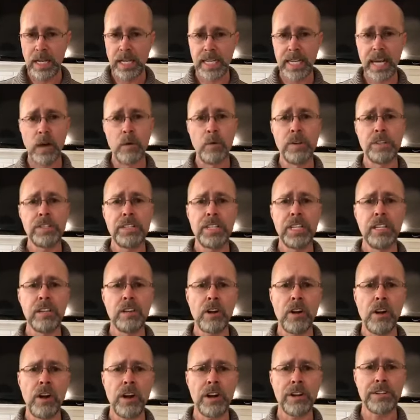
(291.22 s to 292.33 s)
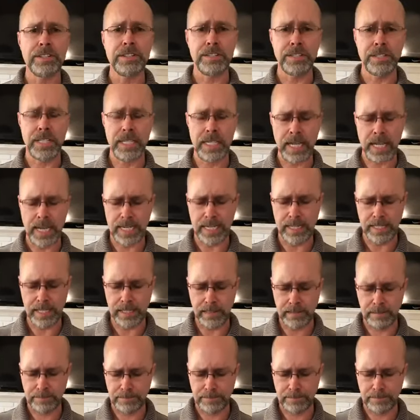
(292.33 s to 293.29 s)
God wants to heal our hearts tonight.